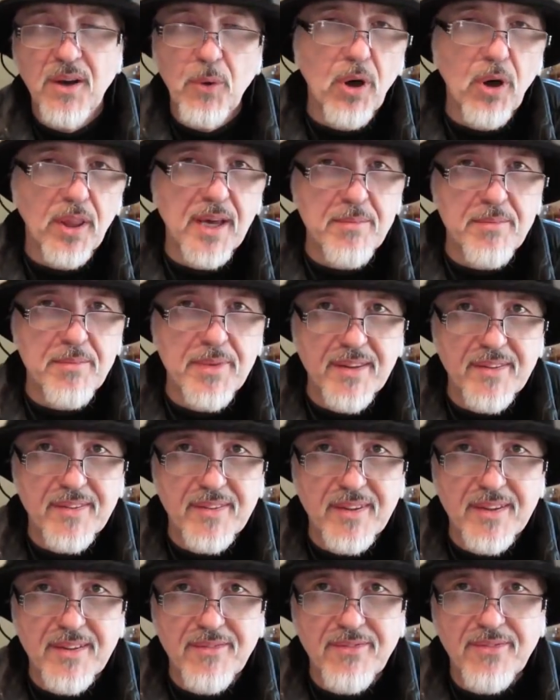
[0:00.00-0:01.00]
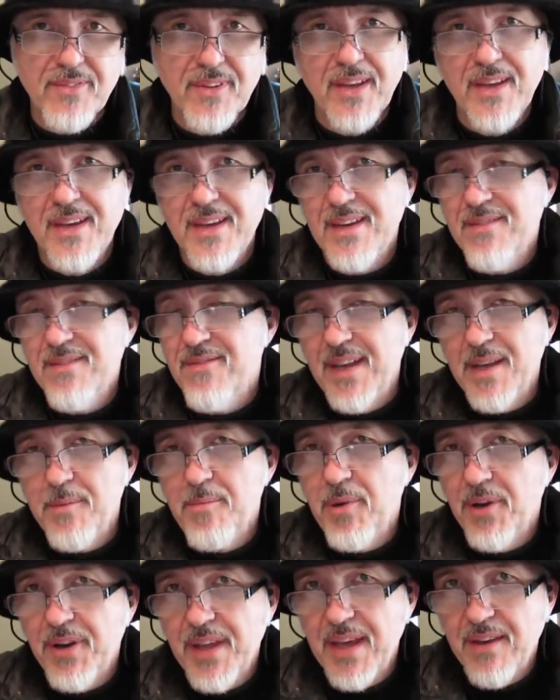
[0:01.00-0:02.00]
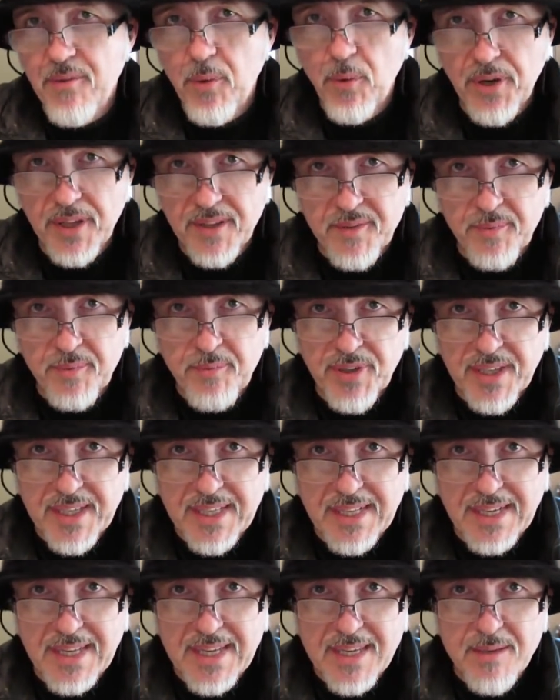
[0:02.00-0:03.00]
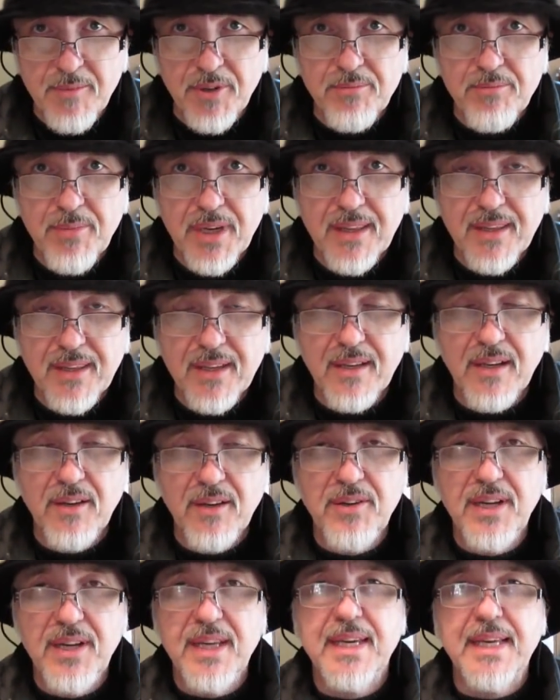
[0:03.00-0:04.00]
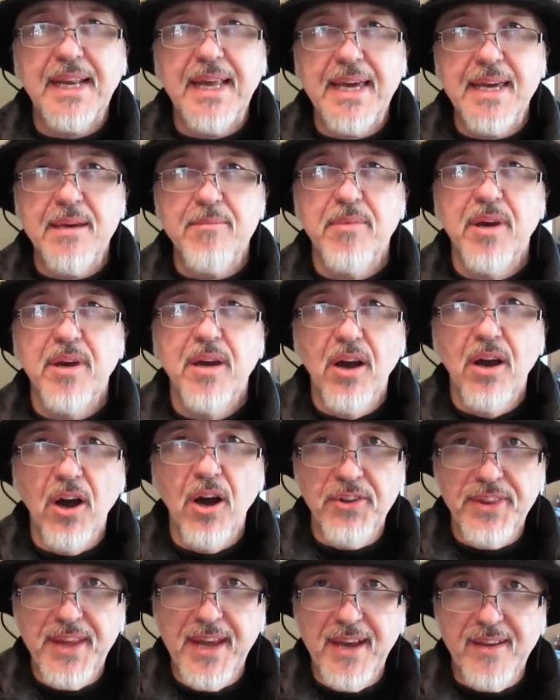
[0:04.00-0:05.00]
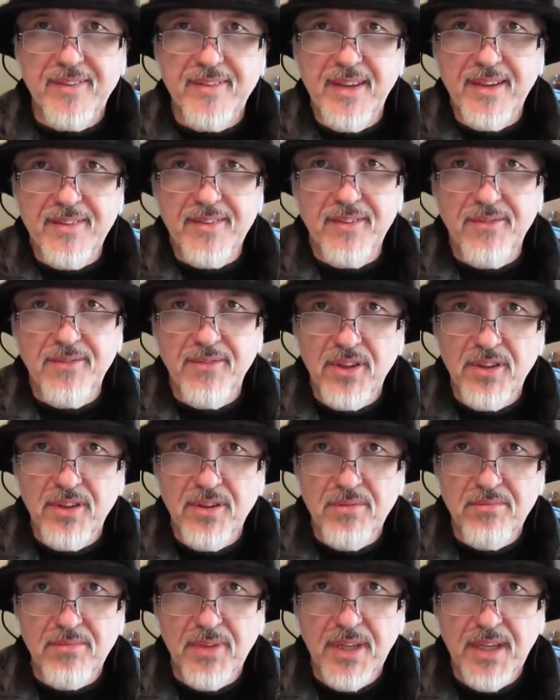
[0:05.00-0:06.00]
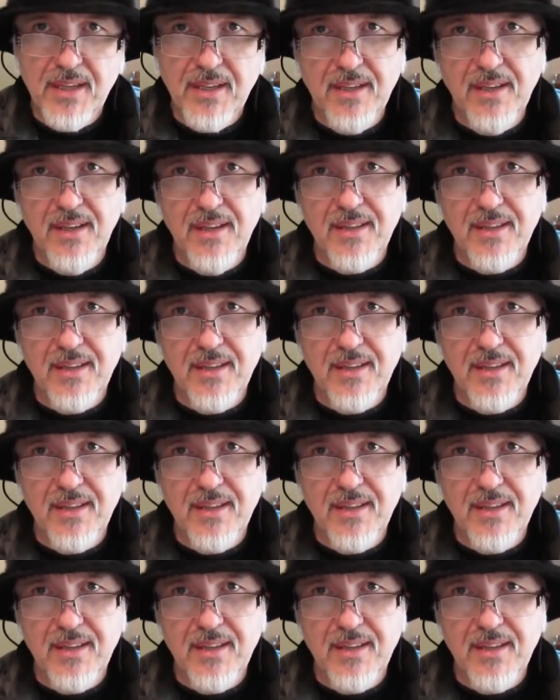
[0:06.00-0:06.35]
What that means, if anybody ever wanted to put a claim on me, they can only claim on the assets of the company.